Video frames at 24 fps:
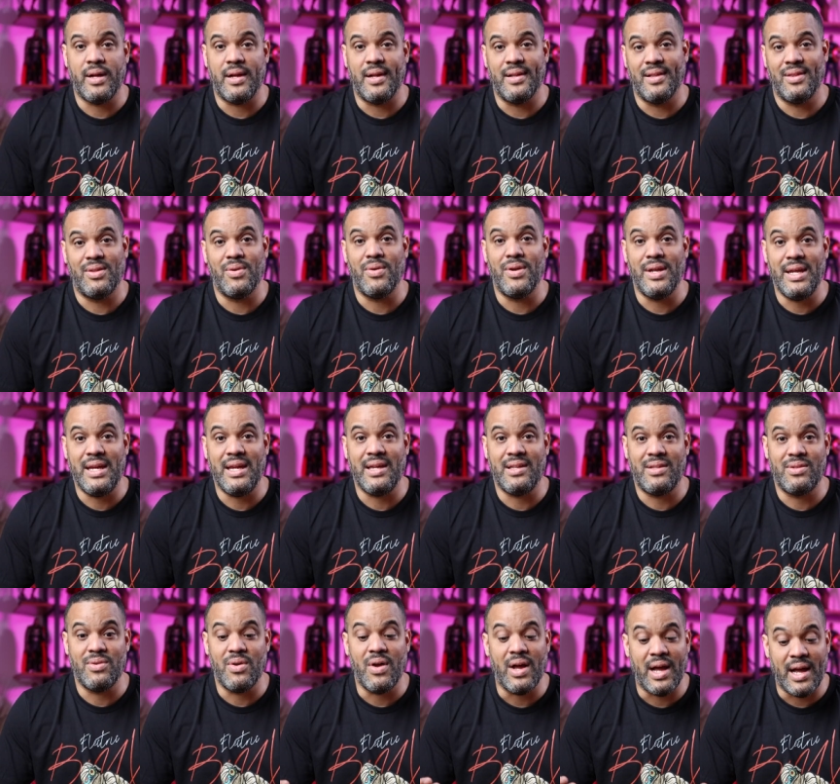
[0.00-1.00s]
uh, the
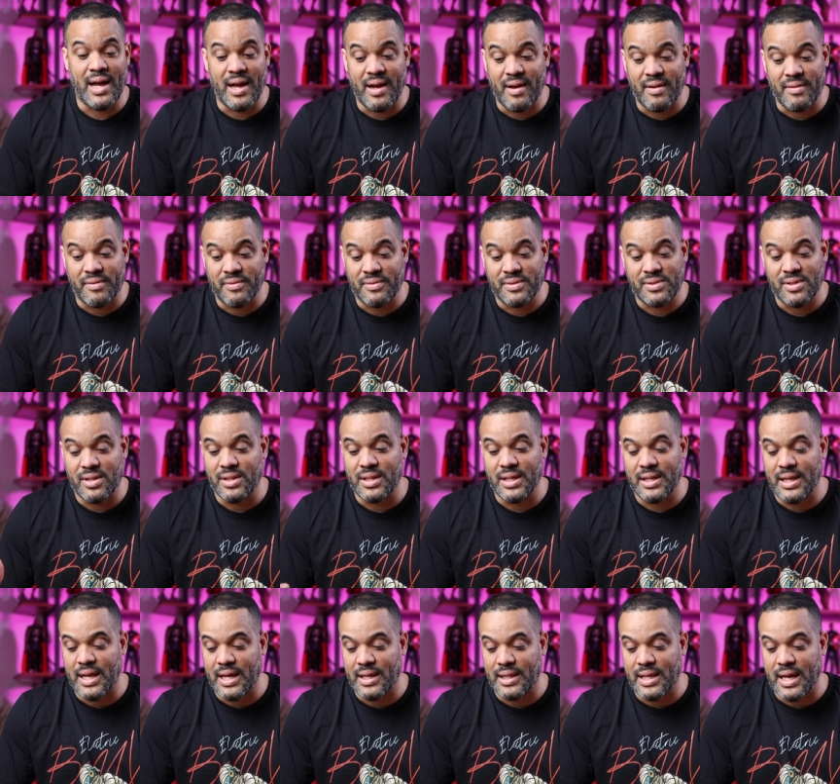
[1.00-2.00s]
need to have
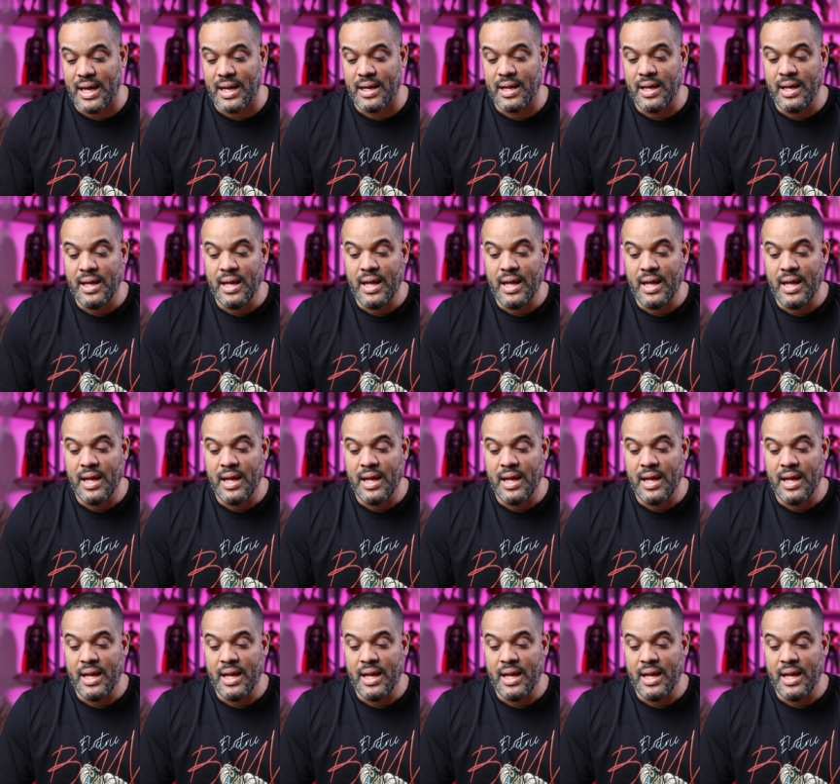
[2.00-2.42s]
something like that.